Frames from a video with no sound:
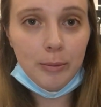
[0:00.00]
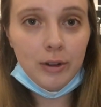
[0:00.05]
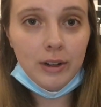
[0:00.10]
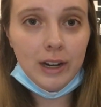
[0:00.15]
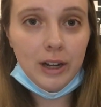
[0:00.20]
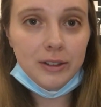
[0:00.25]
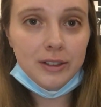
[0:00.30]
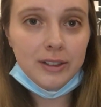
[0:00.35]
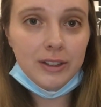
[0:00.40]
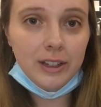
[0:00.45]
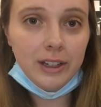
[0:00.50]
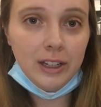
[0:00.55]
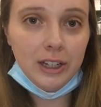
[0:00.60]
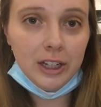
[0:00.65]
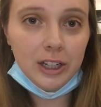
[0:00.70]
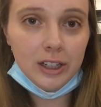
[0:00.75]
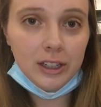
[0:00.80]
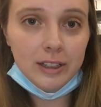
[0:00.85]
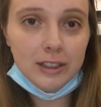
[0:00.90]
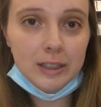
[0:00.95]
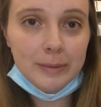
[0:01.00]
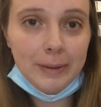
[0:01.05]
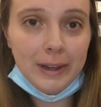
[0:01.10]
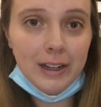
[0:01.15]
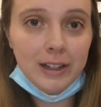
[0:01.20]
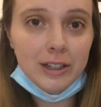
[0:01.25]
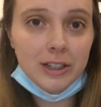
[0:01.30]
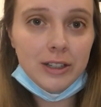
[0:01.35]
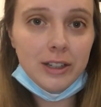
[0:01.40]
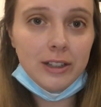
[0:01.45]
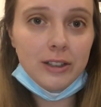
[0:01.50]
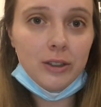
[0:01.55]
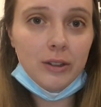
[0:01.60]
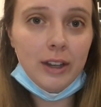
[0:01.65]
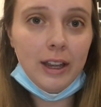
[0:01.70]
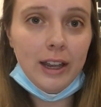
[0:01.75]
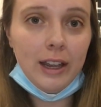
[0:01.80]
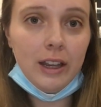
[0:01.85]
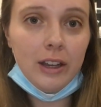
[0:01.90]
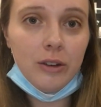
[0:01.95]
pronounce the year in Spanish, that's
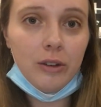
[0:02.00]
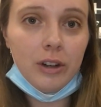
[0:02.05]
okay.